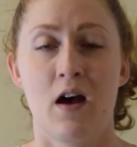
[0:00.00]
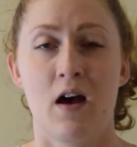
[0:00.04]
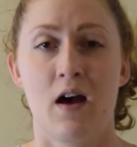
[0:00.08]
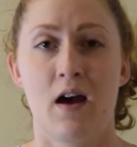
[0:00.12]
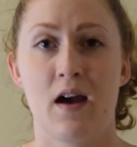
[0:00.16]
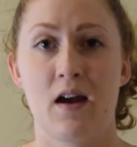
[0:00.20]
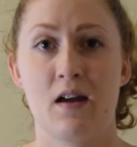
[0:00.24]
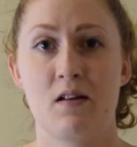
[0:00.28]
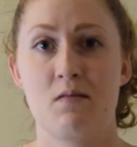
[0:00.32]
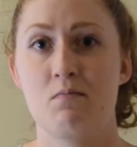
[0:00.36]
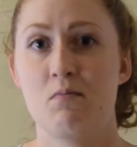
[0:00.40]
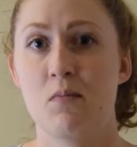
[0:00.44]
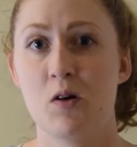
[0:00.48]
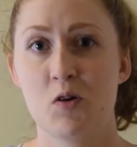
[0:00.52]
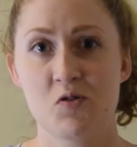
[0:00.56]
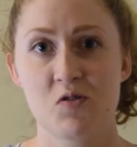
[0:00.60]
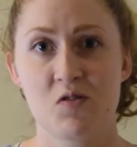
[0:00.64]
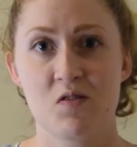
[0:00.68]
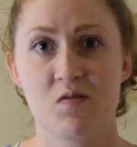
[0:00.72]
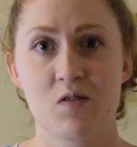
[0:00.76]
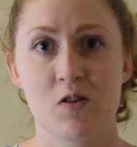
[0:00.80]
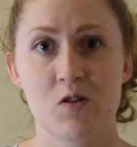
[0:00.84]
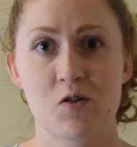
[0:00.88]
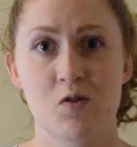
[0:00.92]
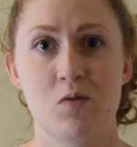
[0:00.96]
and most
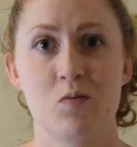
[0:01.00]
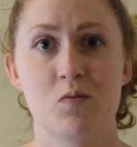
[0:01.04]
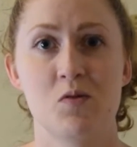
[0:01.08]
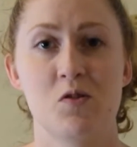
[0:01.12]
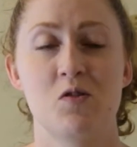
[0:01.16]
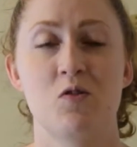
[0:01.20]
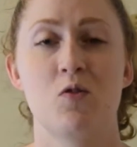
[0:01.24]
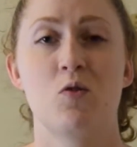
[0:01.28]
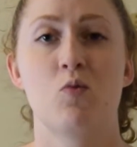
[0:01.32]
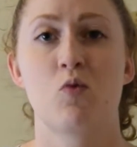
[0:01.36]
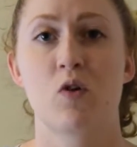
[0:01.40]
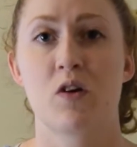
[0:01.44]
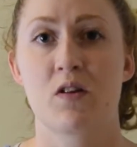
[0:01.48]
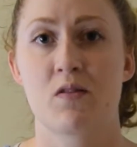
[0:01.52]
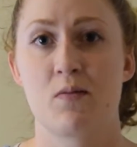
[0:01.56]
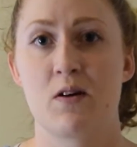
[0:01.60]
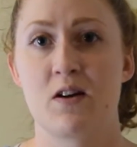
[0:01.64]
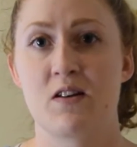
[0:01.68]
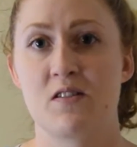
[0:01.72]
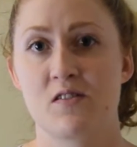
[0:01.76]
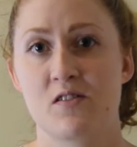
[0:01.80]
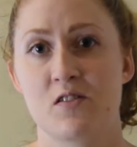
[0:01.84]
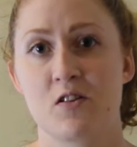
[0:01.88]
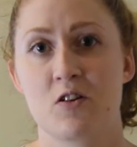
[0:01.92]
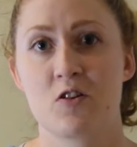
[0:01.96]
of the swimsuit with my
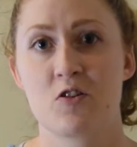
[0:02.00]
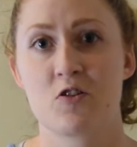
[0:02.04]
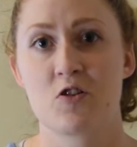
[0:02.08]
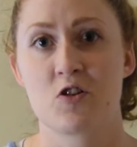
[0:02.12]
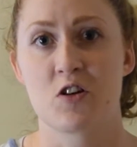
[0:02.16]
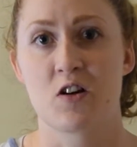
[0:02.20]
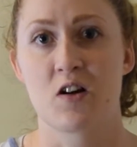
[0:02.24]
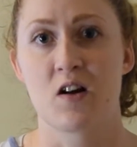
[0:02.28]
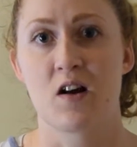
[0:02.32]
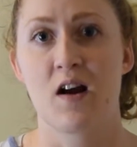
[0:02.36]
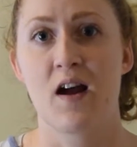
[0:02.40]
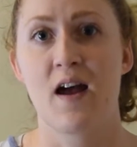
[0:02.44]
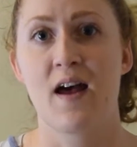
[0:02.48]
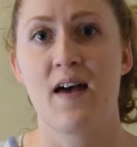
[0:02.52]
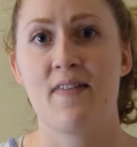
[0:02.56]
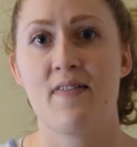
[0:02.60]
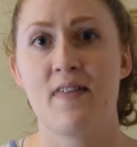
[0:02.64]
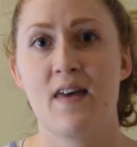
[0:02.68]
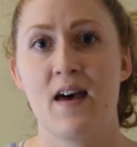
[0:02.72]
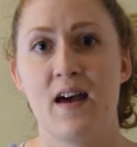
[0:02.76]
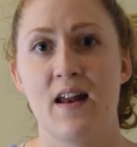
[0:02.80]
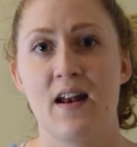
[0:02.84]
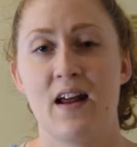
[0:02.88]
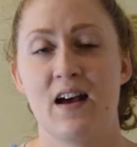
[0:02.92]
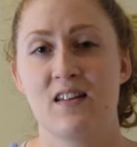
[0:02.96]
serger, and
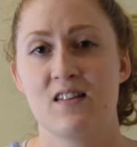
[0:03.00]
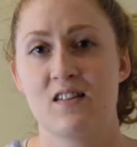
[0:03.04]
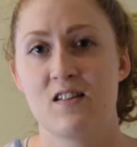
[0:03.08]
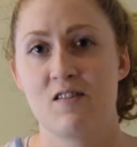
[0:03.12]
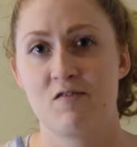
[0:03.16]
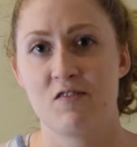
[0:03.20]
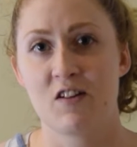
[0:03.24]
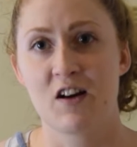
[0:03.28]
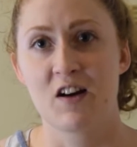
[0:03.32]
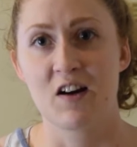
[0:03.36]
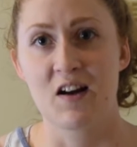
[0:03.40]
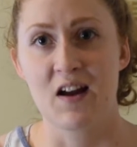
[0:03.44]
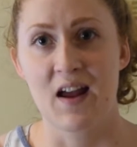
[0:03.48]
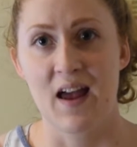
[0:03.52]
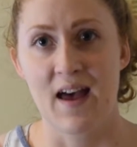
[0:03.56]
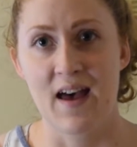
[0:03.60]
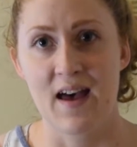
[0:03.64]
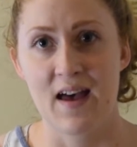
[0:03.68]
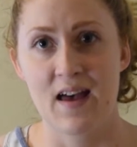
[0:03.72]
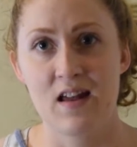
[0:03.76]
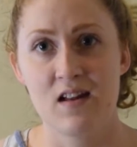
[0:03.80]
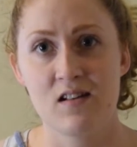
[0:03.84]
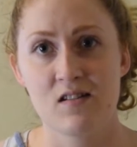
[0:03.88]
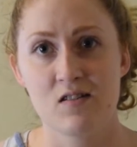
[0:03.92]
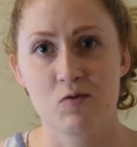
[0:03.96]
then at the very
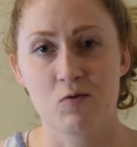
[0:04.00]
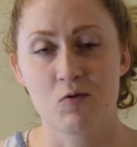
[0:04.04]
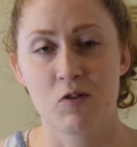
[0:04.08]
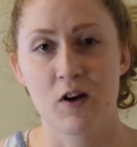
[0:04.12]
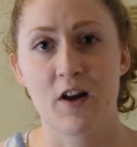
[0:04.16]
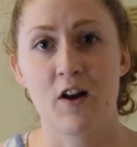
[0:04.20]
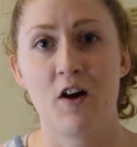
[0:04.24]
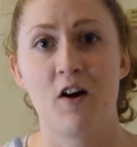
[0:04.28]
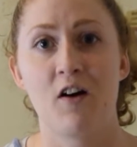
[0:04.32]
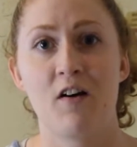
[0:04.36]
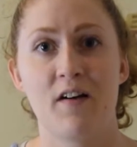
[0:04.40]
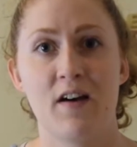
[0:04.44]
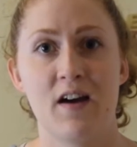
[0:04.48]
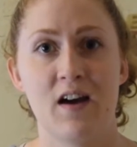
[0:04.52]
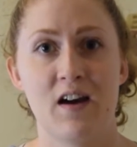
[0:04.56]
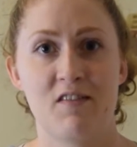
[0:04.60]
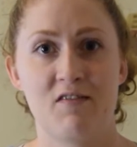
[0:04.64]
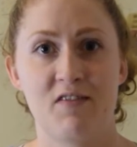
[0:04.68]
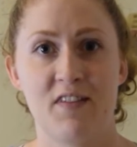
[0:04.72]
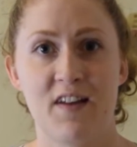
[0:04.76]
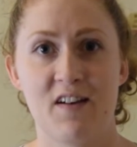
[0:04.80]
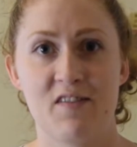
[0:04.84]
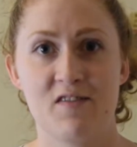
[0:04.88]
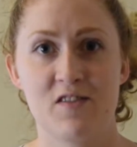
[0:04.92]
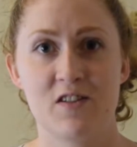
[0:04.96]
end, when all I have
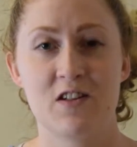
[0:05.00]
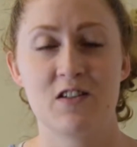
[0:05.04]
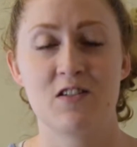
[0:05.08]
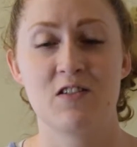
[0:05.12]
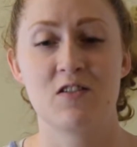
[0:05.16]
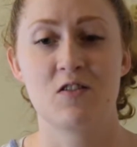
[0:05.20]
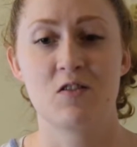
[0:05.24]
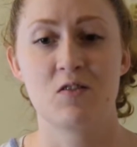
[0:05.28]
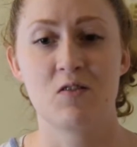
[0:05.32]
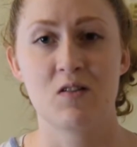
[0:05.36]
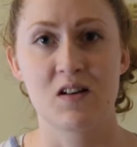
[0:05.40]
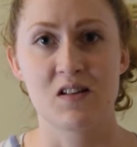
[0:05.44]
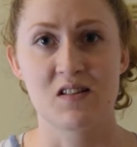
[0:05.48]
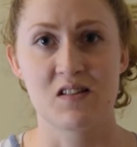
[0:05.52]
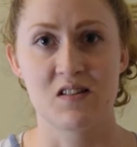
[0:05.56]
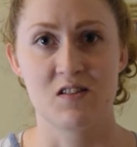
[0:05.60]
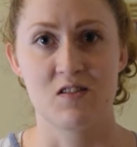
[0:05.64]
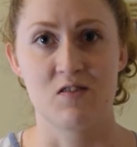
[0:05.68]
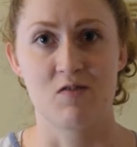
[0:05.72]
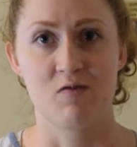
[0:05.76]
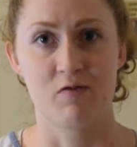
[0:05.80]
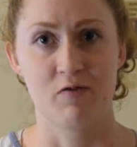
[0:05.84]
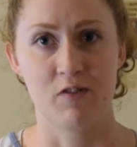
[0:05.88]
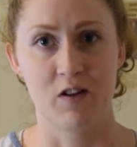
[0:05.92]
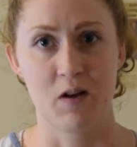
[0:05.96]
left to do is
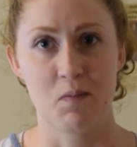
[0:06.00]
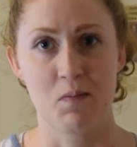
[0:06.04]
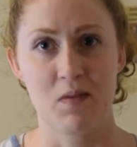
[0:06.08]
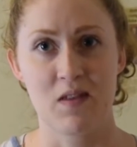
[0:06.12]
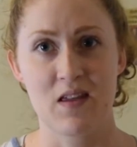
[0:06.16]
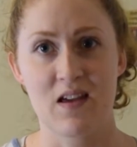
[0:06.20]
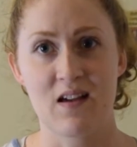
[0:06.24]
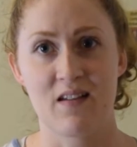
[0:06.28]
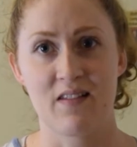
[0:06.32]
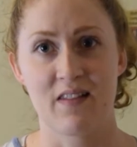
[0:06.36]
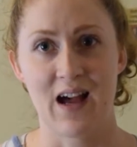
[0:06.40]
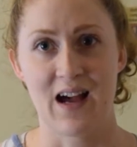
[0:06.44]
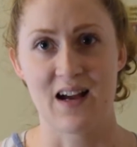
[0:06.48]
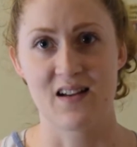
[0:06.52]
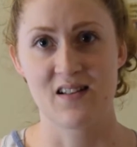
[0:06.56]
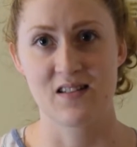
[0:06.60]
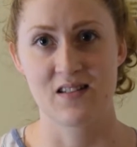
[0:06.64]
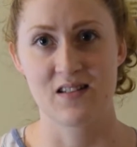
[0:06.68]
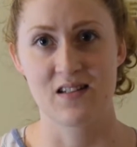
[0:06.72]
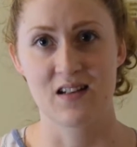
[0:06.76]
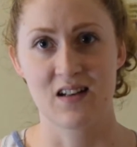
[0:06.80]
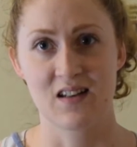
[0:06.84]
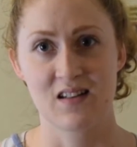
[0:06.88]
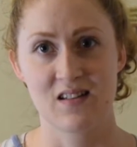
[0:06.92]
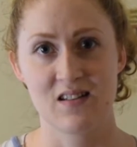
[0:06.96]
to flip the
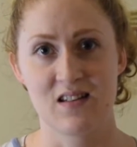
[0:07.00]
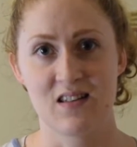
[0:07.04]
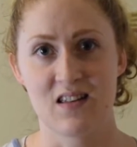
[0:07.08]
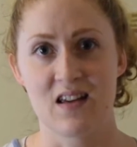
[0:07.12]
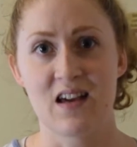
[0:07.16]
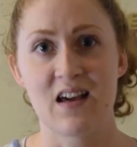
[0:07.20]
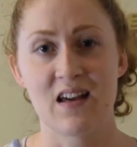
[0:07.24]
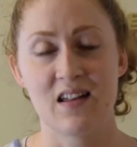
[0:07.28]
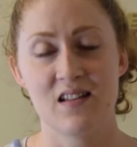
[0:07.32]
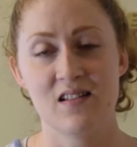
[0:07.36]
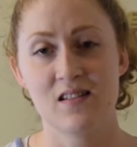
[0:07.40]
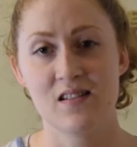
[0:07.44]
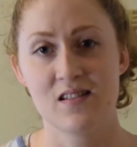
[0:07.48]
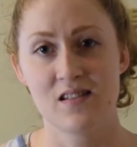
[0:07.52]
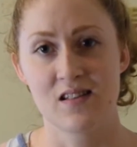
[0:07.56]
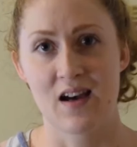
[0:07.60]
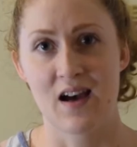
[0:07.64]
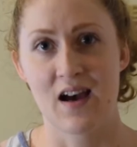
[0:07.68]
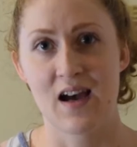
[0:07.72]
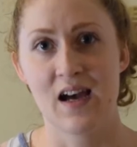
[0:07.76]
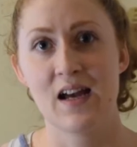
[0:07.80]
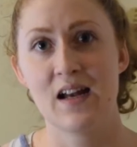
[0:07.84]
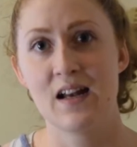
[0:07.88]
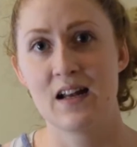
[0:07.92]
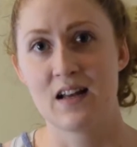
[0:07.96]
elastic to the
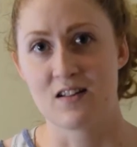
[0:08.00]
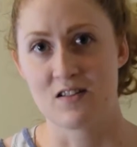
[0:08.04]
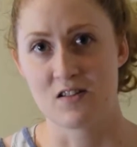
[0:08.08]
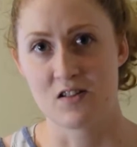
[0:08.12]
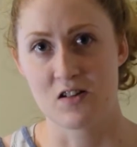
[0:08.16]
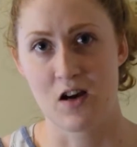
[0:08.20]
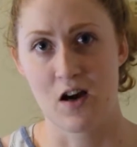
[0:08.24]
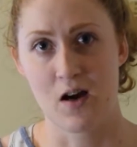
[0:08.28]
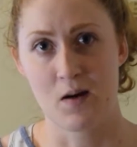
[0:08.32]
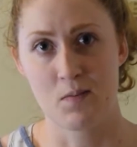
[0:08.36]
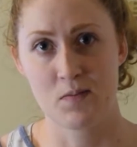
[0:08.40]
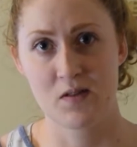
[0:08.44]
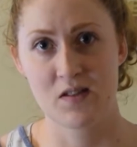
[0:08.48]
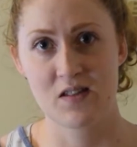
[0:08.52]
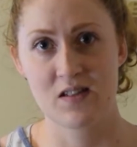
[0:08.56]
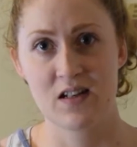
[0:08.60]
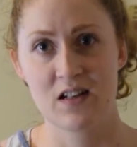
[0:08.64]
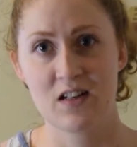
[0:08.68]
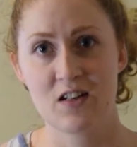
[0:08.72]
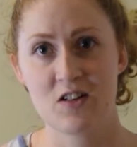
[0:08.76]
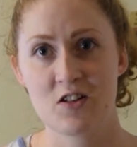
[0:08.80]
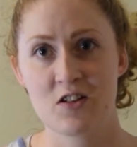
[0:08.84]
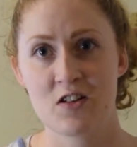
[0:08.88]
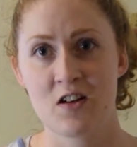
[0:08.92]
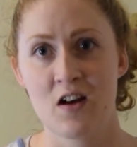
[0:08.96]
inside and top
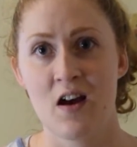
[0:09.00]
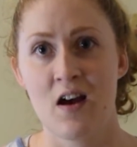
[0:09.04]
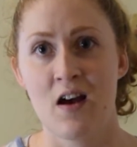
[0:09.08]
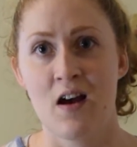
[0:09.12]
stitch,